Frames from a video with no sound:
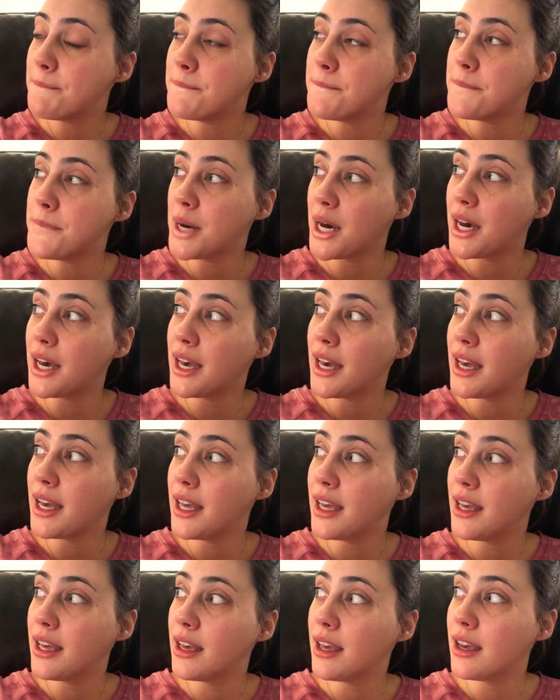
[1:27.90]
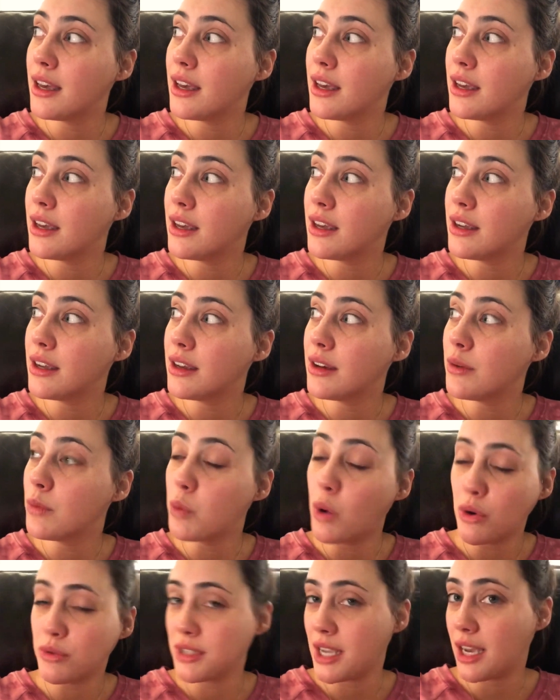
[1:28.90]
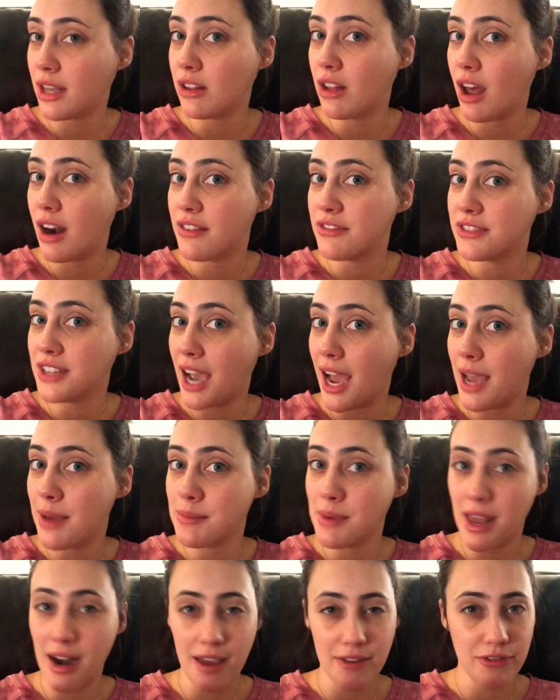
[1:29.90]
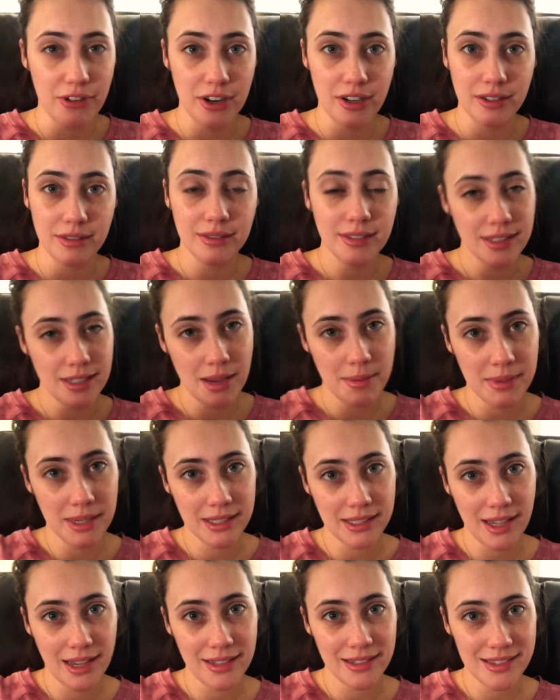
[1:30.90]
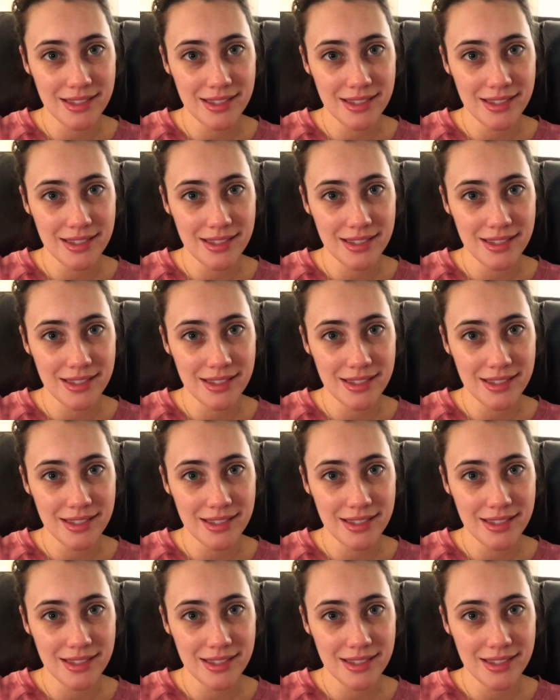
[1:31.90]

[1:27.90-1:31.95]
but won't take a lot of time and effort. Does that make sense?